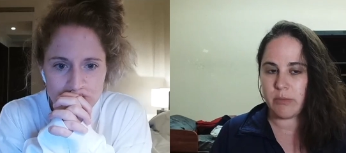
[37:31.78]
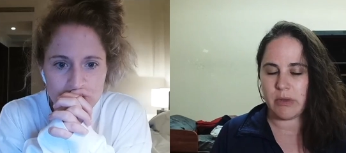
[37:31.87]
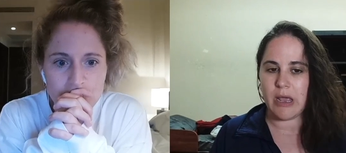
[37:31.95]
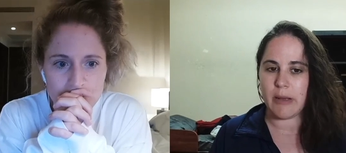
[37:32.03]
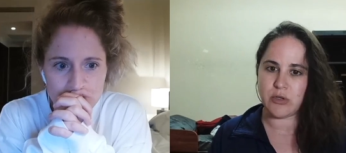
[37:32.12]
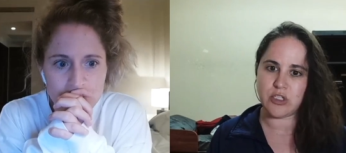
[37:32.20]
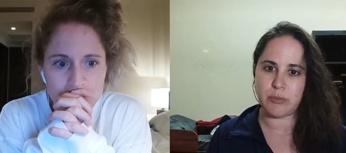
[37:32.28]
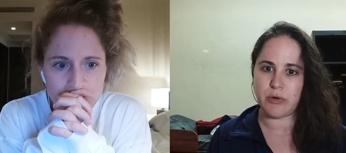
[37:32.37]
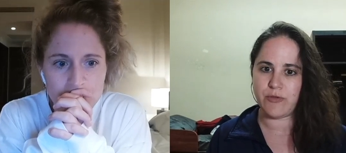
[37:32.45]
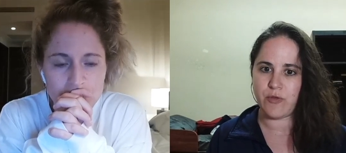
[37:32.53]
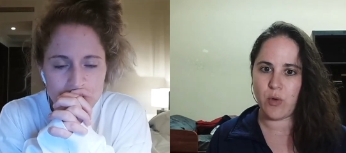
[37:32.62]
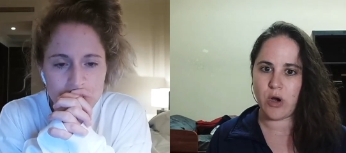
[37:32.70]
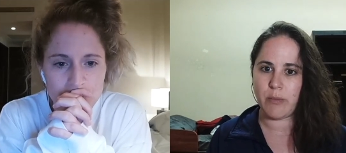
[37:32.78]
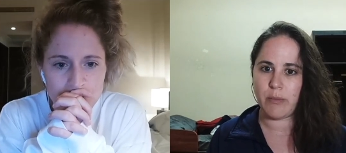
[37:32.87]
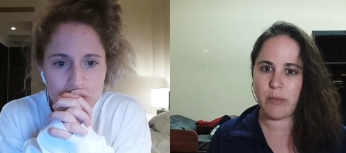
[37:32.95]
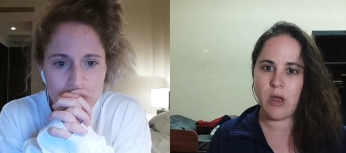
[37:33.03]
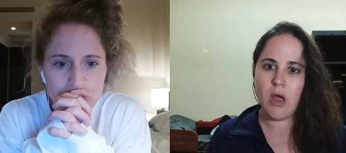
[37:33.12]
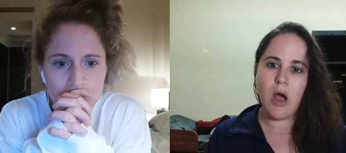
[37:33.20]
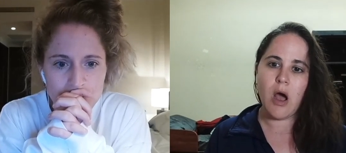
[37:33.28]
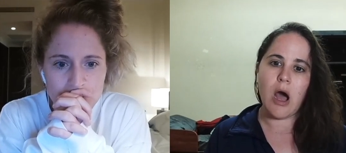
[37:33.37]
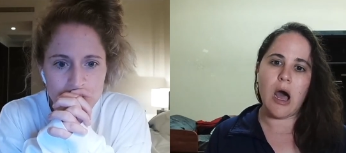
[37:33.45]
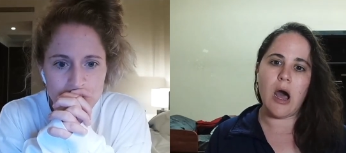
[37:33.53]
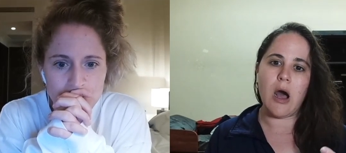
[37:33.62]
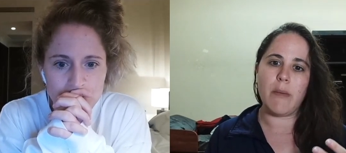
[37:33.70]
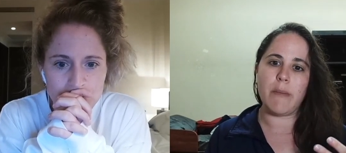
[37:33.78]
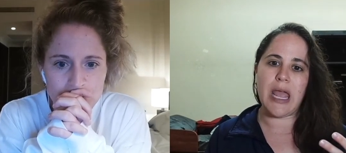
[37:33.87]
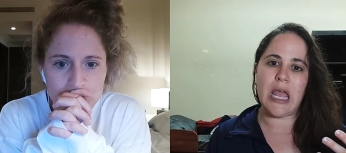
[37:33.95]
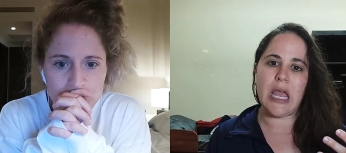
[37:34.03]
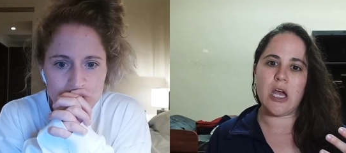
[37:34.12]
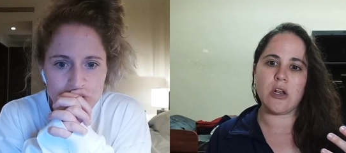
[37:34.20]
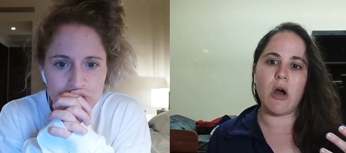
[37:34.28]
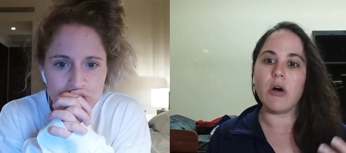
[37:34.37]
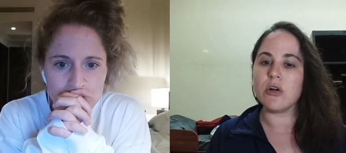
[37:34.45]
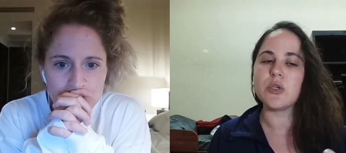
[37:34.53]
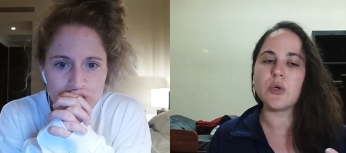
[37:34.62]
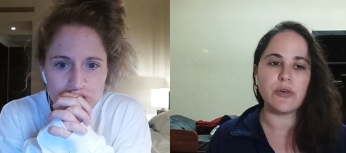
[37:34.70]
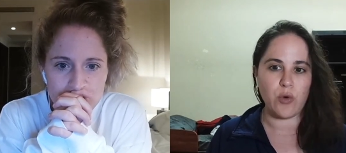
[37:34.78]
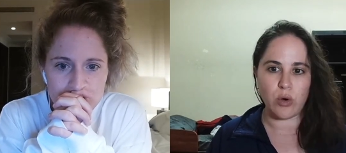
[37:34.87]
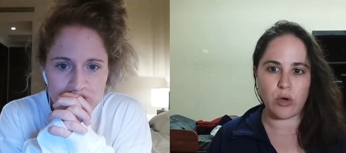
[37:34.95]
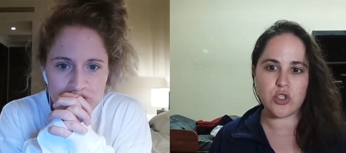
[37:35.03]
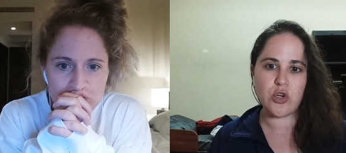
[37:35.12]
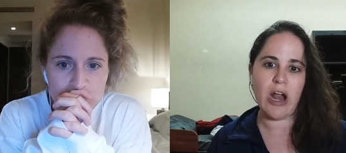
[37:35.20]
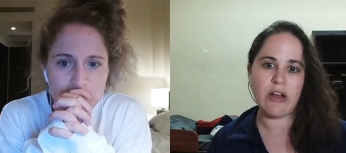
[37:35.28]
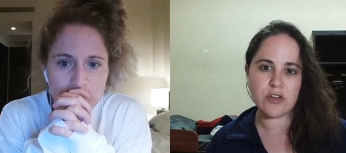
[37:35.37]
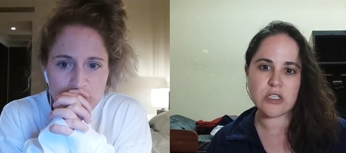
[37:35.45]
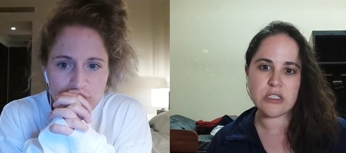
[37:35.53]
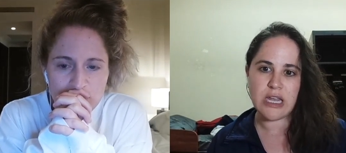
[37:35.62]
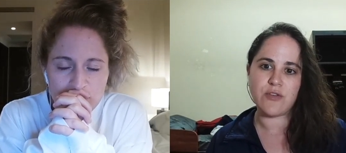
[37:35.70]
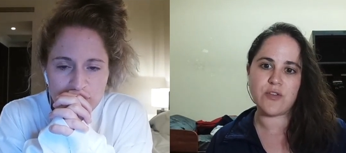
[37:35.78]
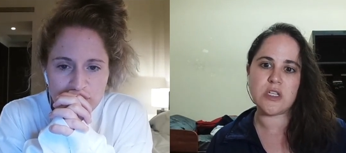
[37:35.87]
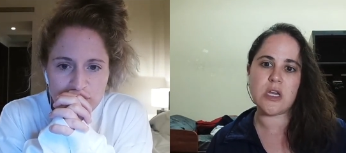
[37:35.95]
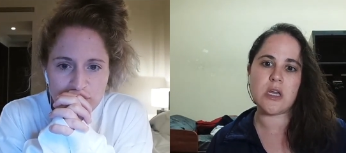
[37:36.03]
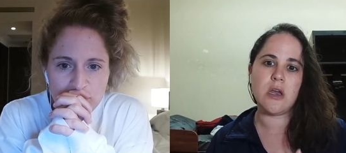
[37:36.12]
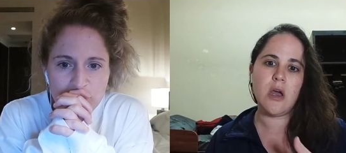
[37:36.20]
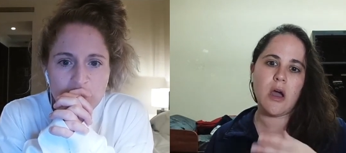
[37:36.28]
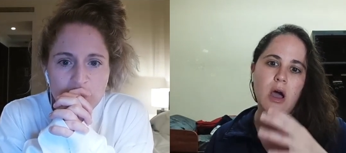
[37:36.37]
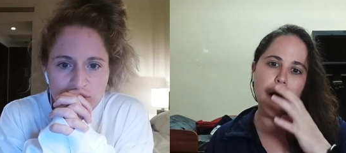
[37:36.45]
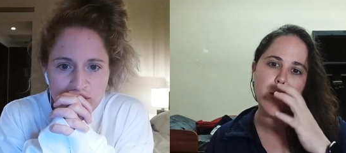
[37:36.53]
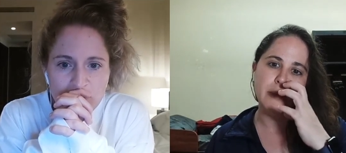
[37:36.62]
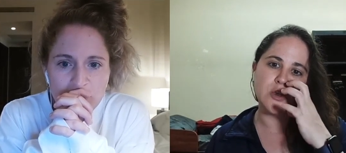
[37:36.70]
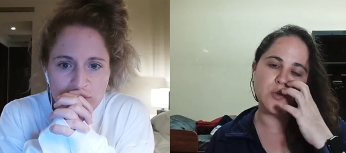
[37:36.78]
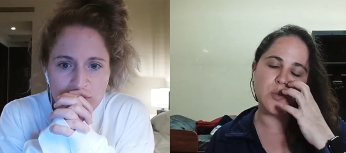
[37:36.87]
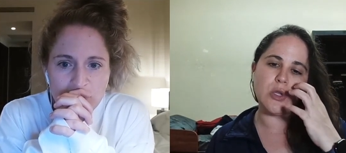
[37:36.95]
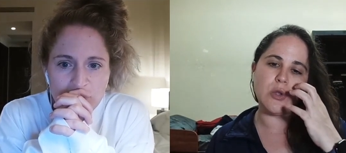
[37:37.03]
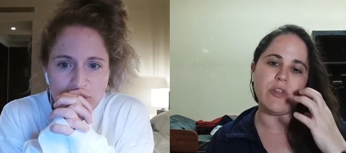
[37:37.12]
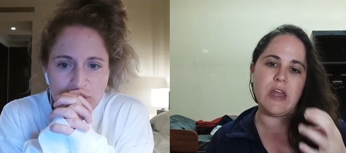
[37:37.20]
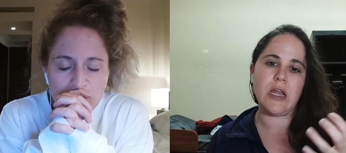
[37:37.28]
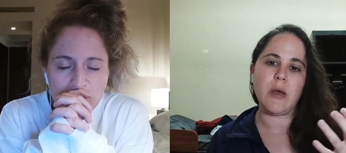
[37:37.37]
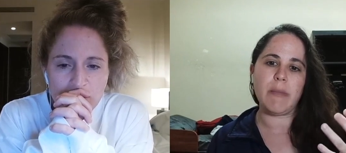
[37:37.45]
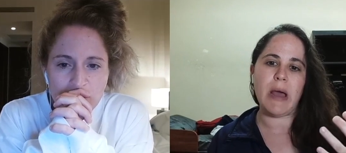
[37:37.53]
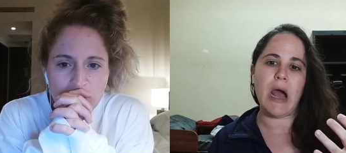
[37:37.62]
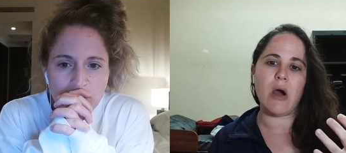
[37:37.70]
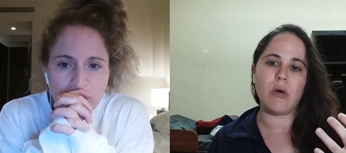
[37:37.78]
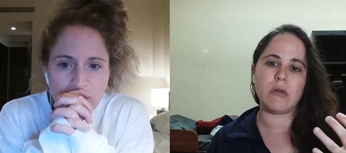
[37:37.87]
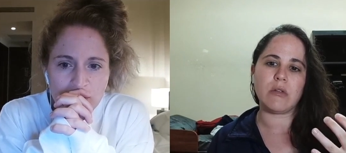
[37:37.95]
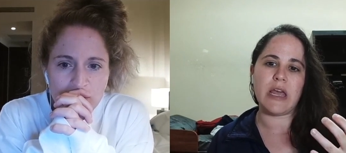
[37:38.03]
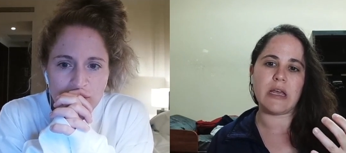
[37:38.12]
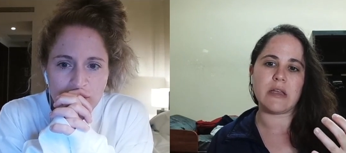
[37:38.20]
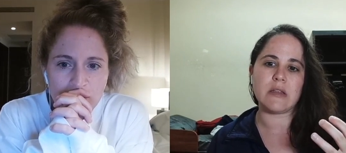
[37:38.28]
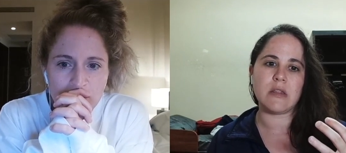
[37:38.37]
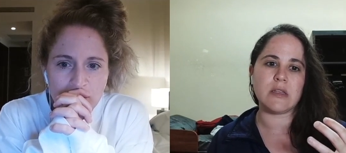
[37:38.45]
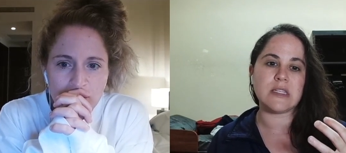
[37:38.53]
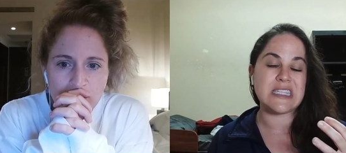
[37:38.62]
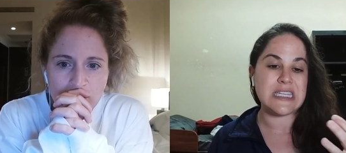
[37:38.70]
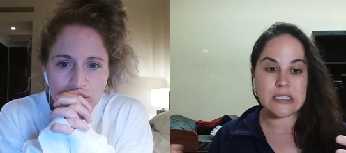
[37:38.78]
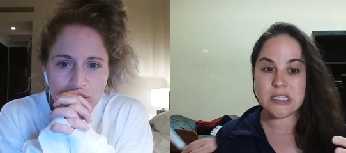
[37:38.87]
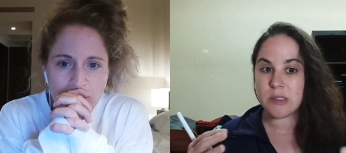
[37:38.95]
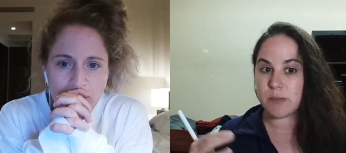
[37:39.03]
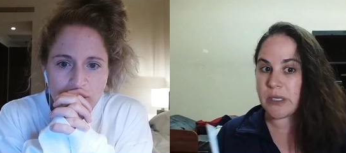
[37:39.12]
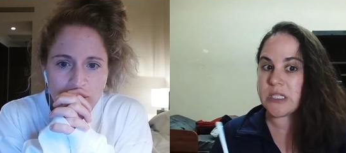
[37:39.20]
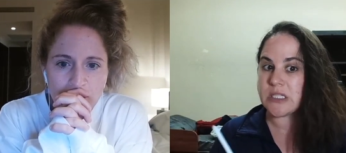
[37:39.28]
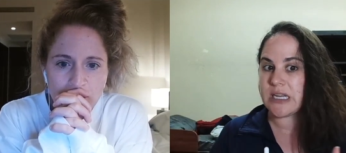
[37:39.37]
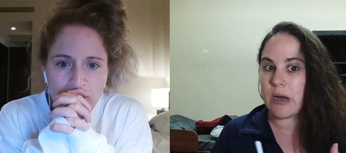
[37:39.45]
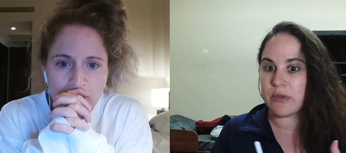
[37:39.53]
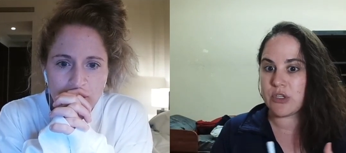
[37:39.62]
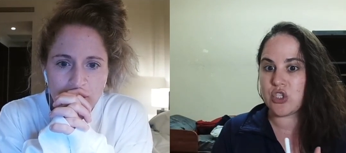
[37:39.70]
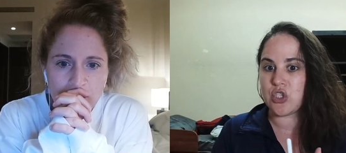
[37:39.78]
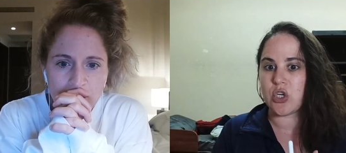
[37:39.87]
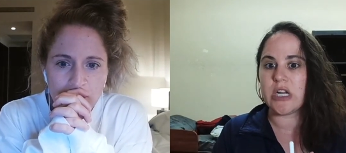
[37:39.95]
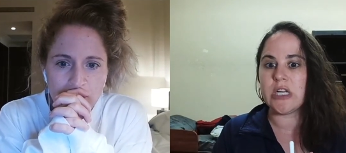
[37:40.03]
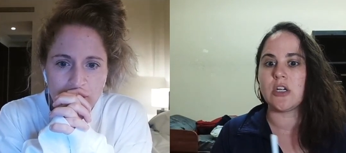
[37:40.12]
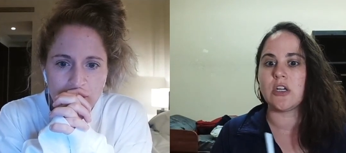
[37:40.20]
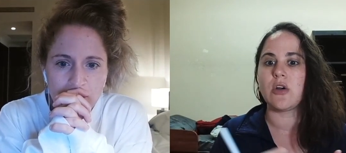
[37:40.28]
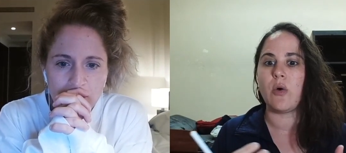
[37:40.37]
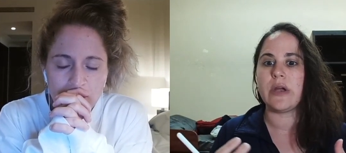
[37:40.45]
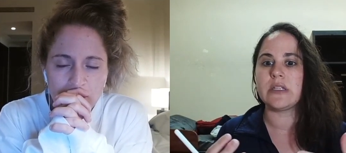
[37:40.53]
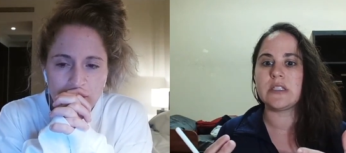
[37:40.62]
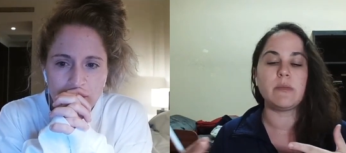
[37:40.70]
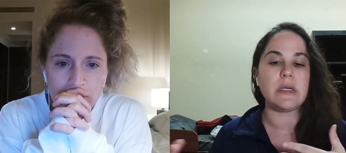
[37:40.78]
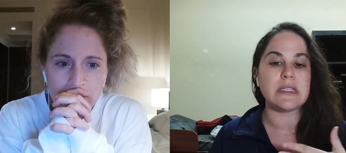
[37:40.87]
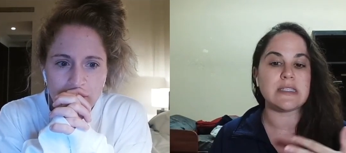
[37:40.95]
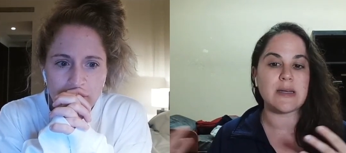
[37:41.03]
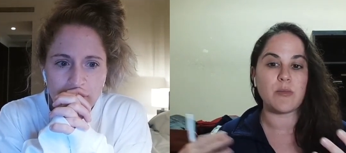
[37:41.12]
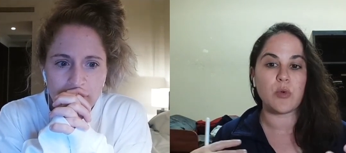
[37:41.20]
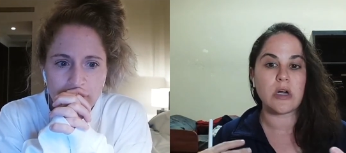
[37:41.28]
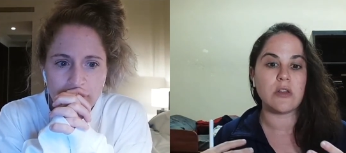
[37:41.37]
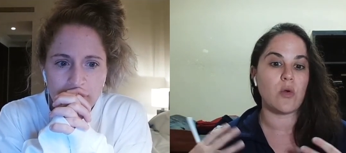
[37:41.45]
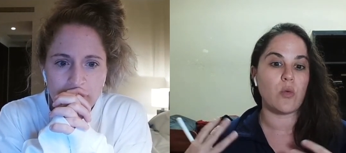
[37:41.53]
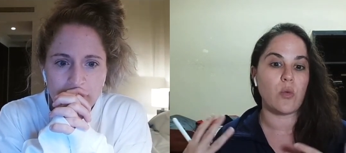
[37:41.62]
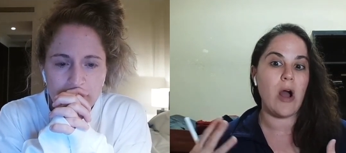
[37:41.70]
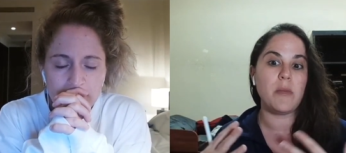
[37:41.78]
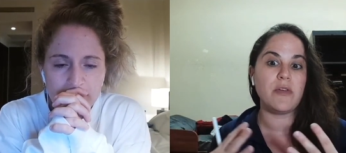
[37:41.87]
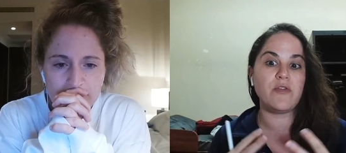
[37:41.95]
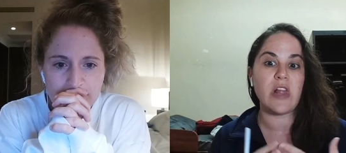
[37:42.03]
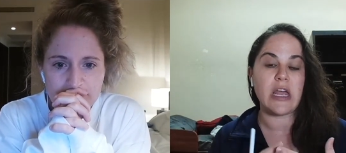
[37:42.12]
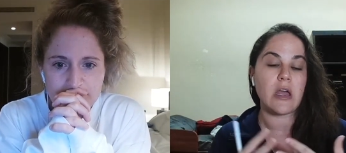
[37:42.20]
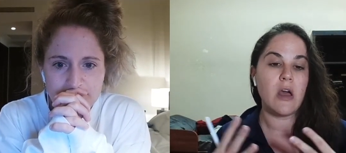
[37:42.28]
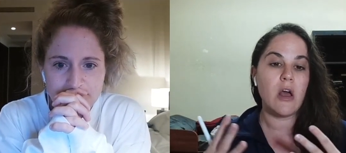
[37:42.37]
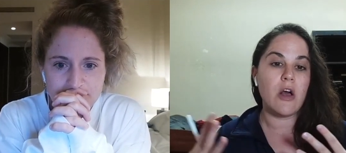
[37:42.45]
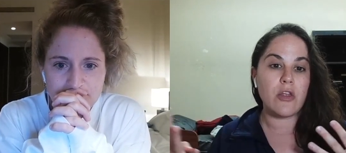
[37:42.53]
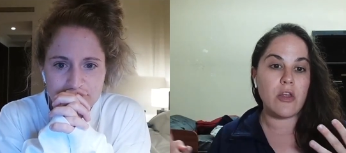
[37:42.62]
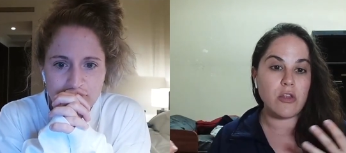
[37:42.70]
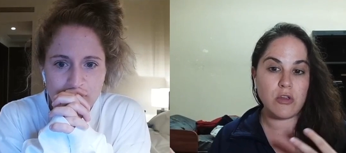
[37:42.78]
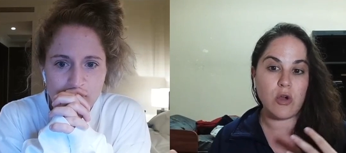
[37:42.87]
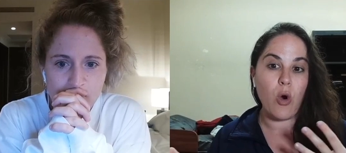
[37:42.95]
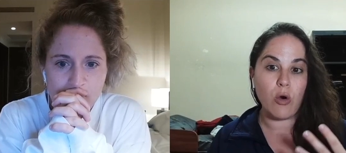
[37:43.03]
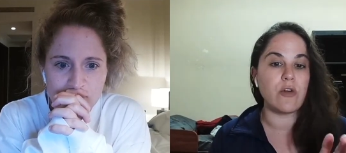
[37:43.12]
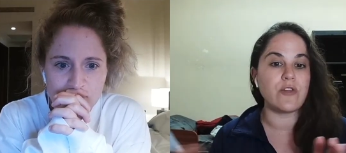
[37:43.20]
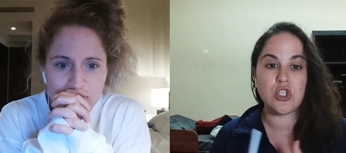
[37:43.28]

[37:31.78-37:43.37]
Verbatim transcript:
Speaker 1: able to perform? Um, and also, of course, driver safety. Because um, when you think about like this, these speeds down the straights are going to be somewhere in the realm of like over two